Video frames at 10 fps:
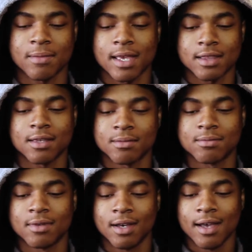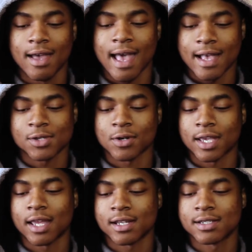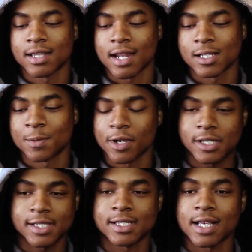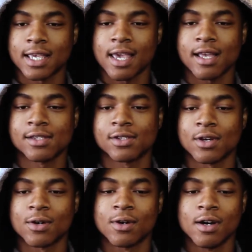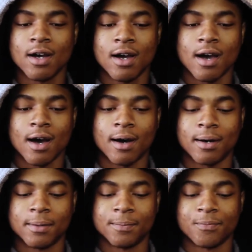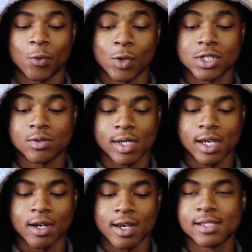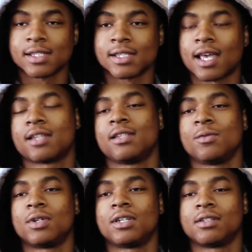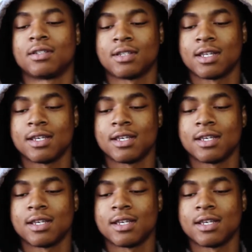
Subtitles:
make them as organic to that experience as I can. So what you hear is exactly what it